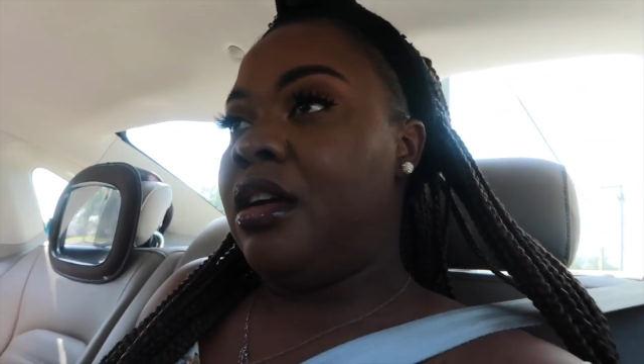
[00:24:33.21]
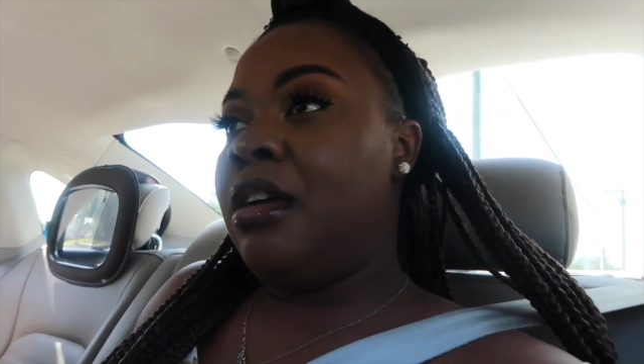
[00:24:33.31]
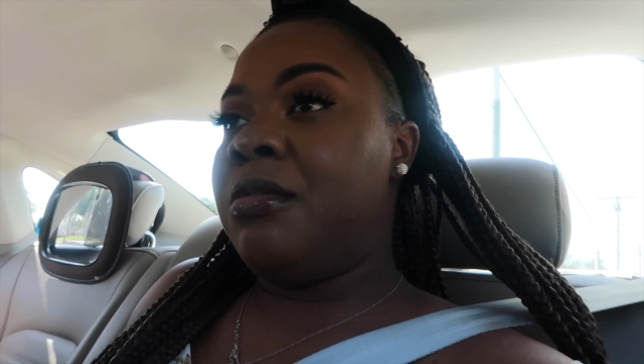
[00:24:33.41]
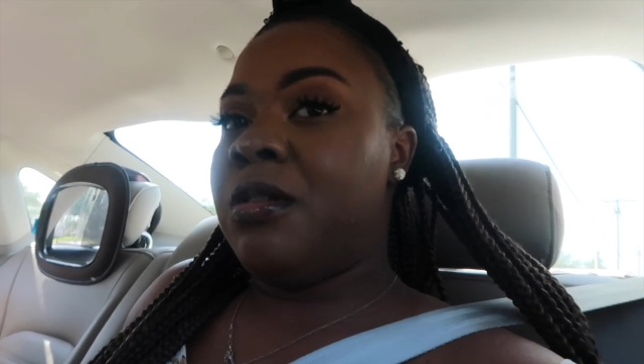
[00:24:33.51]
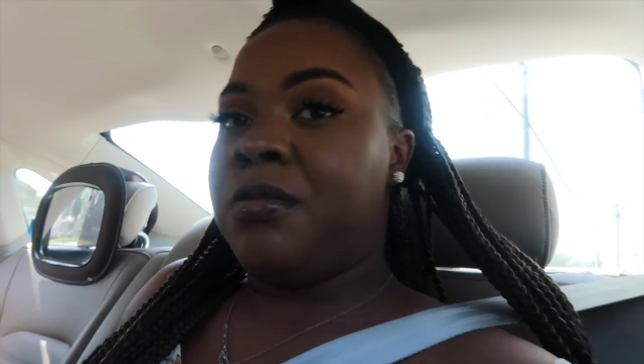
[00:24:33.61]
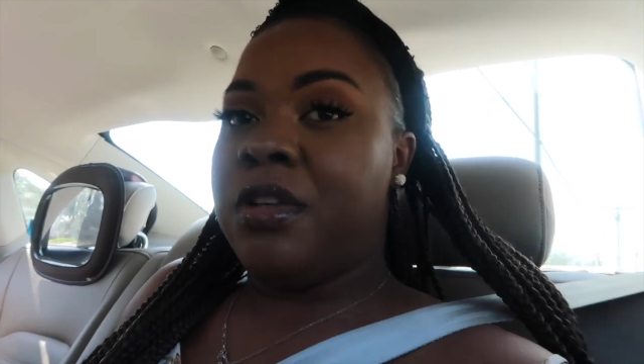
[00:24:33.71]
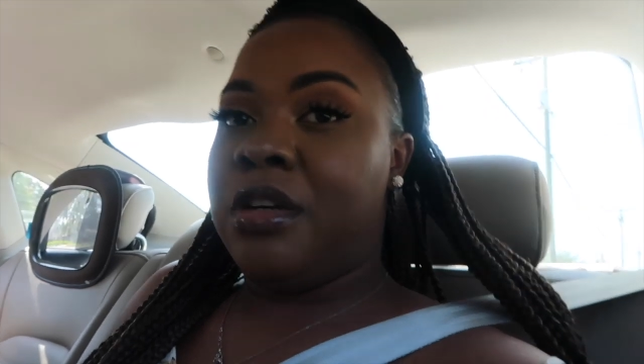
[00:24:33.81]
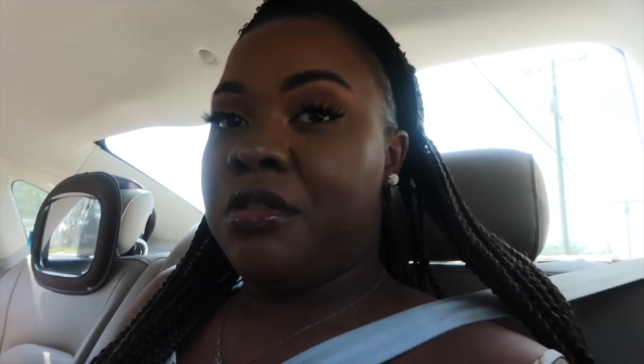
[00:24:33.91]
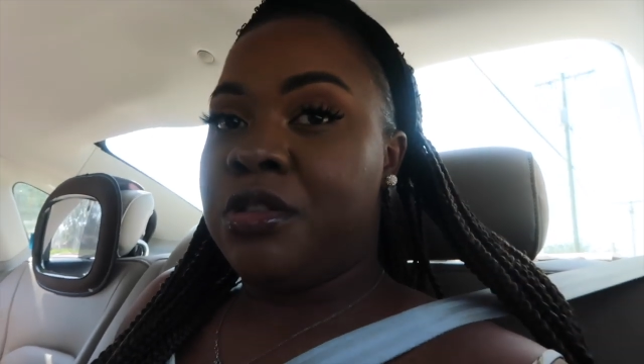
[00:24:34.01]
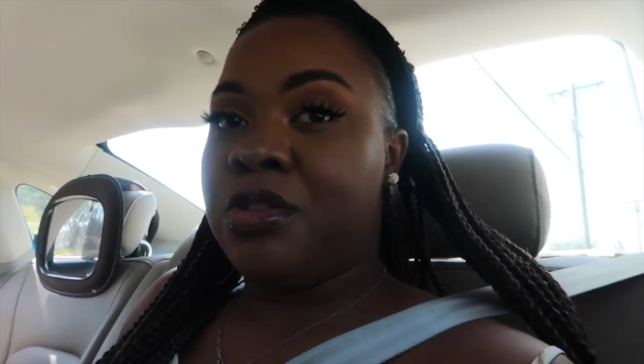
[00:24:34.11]

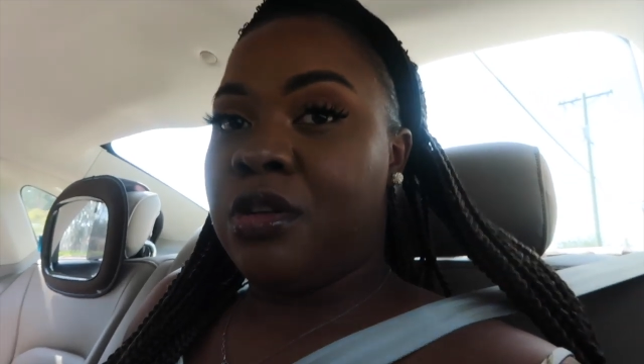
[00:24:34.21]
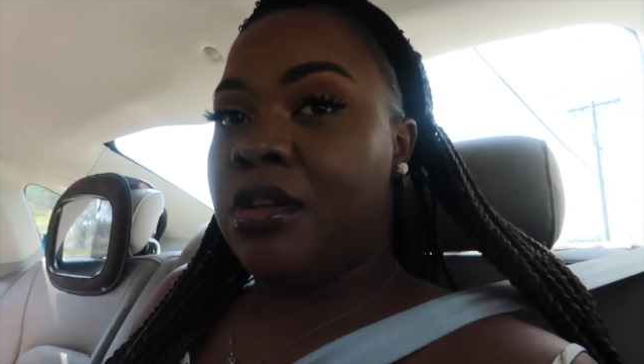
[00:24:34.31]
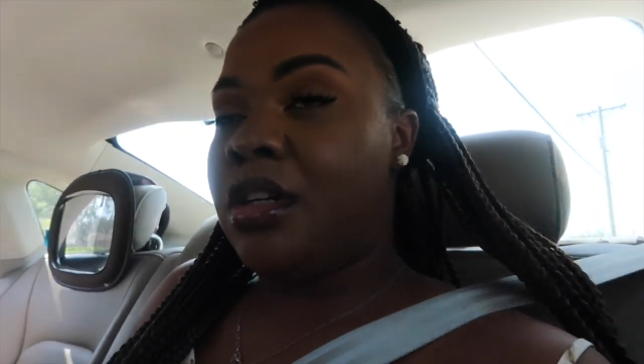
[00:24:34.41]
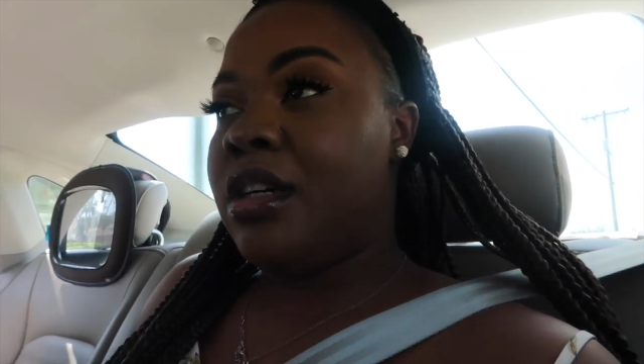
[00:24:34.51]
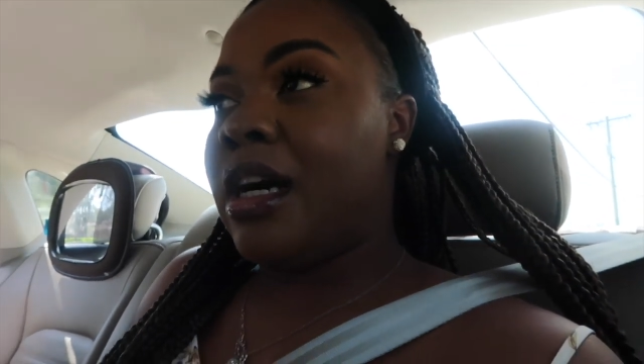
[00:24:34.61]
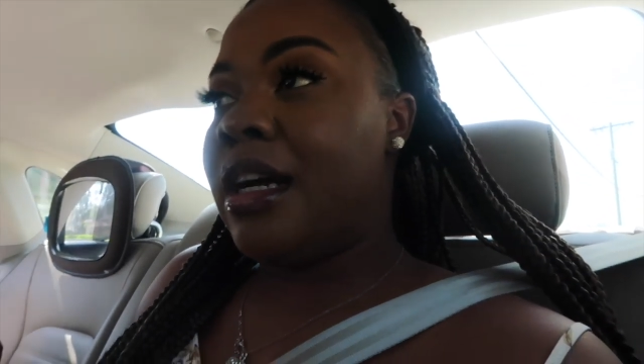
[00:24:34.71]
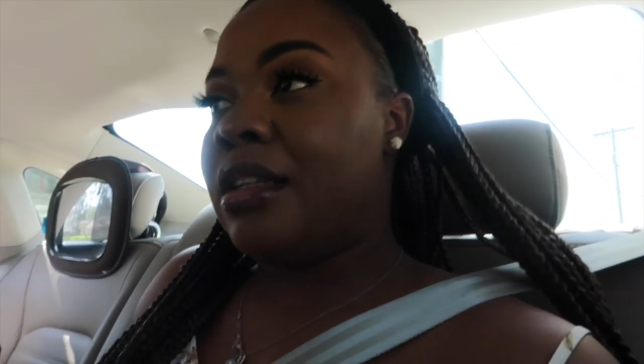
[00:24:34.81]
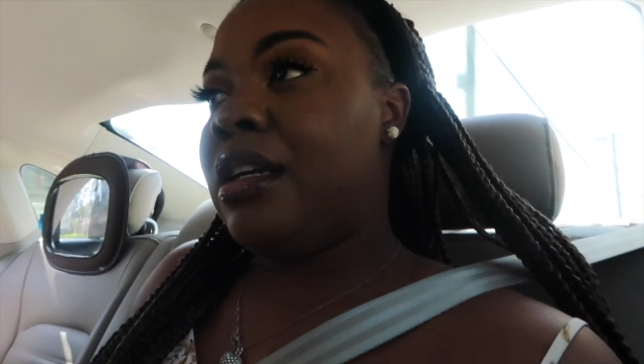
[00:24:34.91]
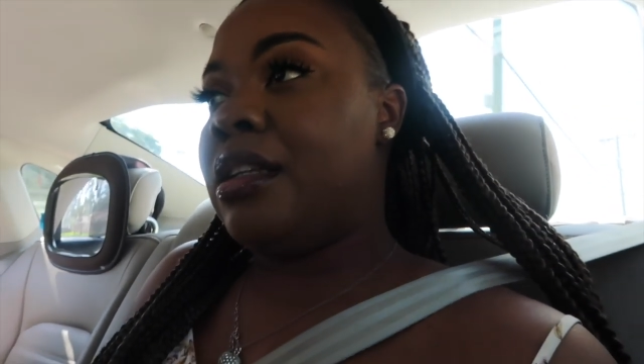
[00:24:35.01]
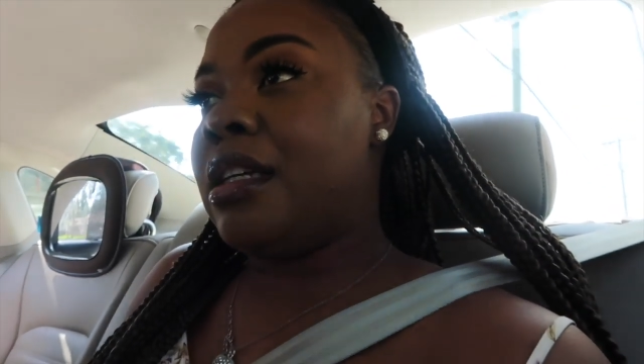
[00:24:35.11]
Evenflo stroller, I
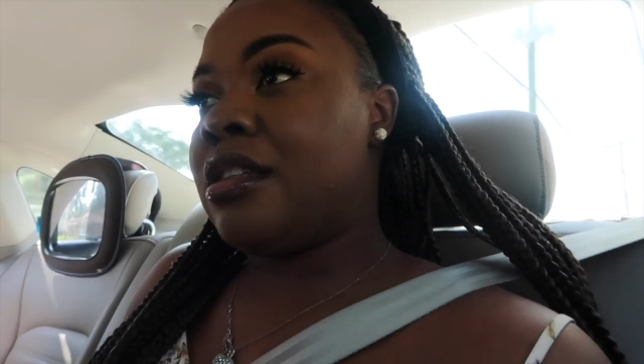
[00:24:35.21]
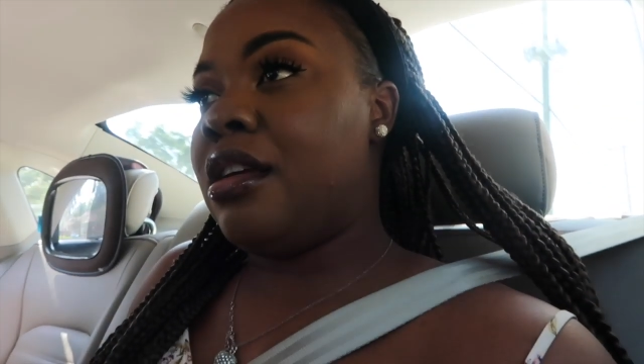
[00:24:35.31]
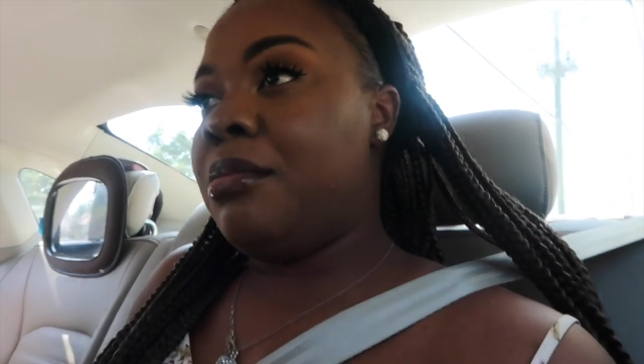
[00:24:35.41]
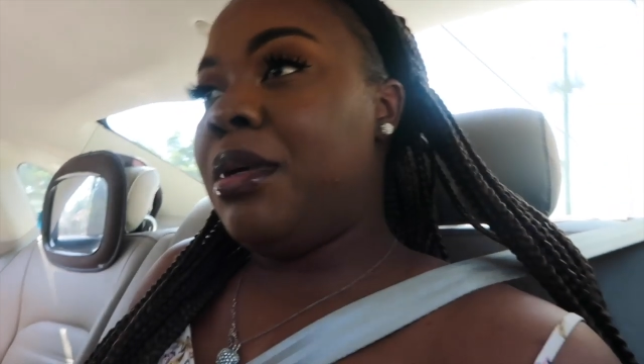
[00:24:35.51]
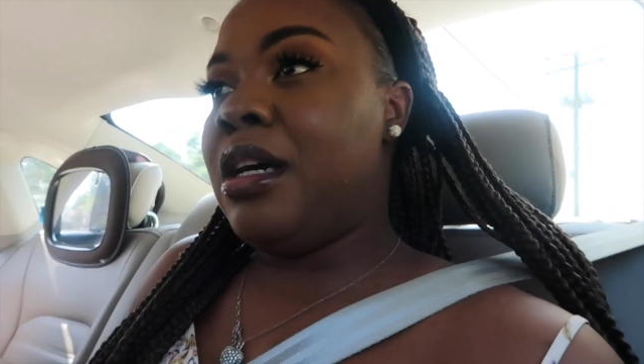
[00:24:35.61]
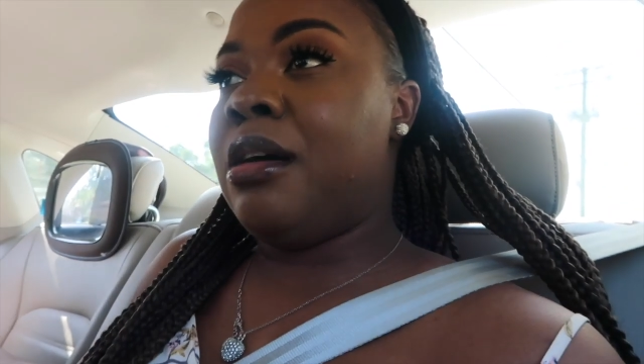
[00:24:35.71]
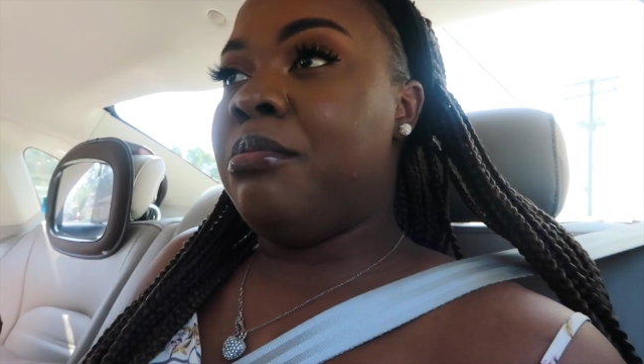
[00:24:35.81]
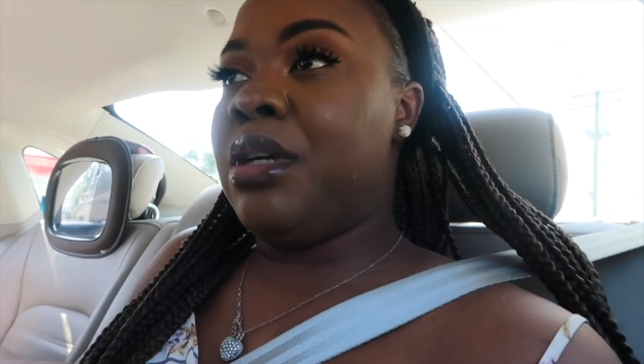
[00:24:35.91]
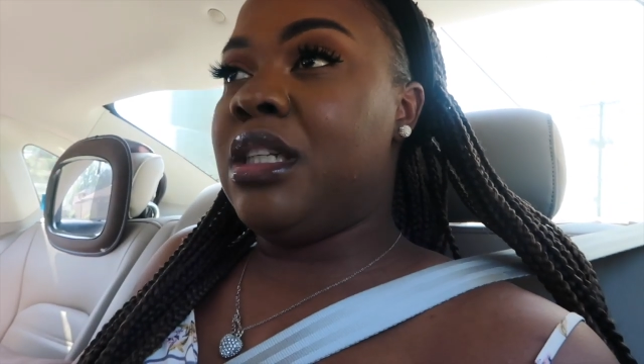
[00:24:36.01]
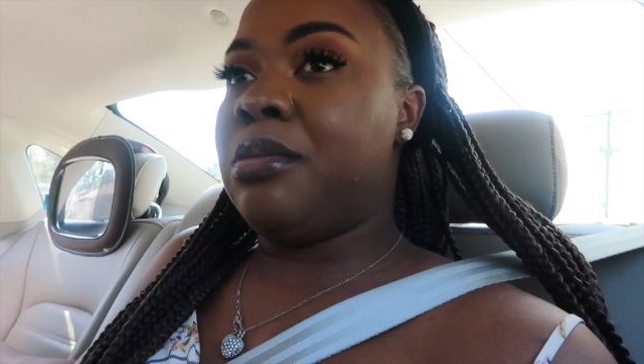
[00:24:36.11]
think that's going to be our
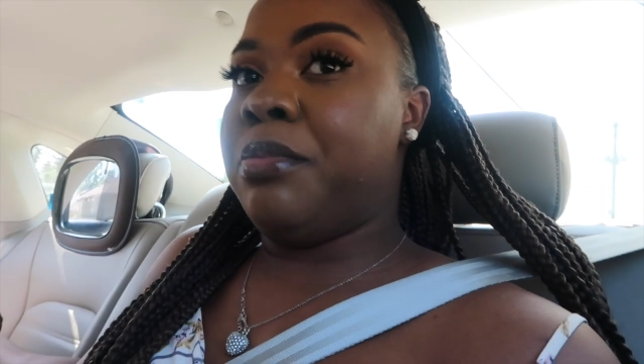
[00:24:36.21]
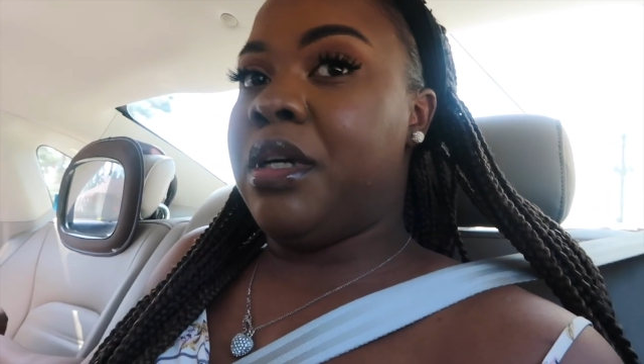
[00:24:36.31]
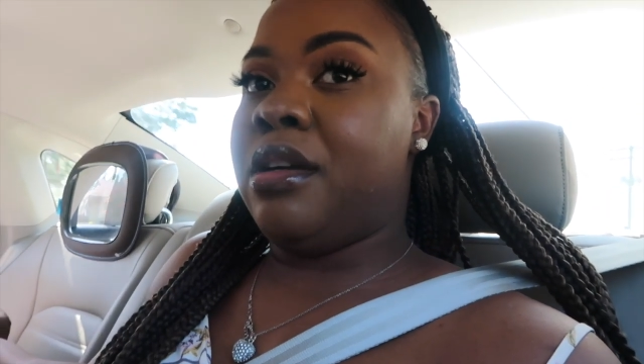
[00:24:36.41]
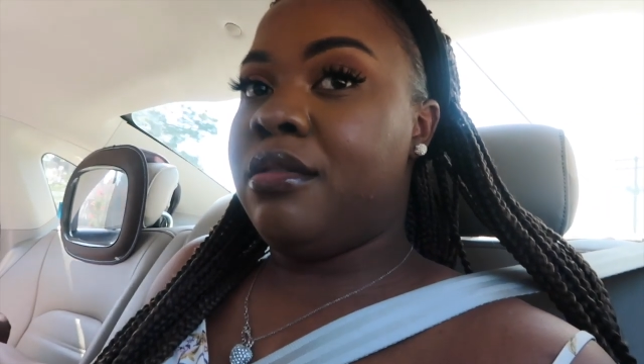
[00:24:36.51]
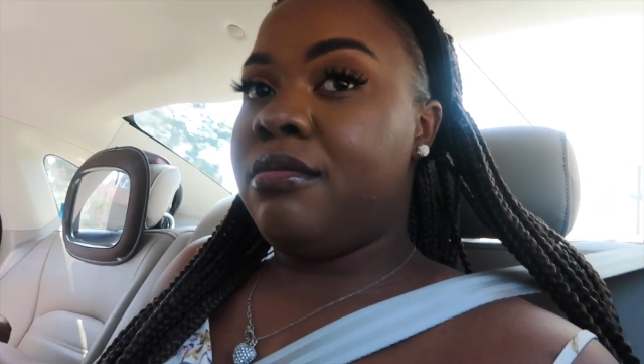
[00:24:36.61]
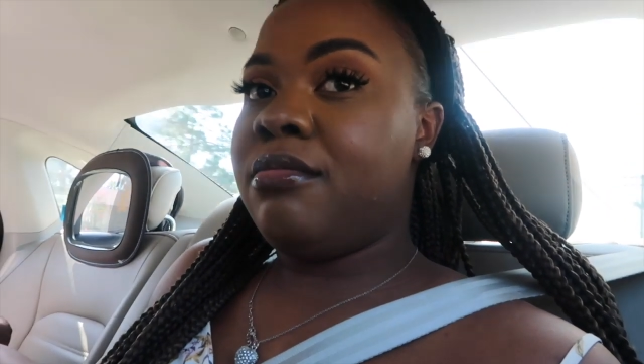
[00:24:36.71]
best bet.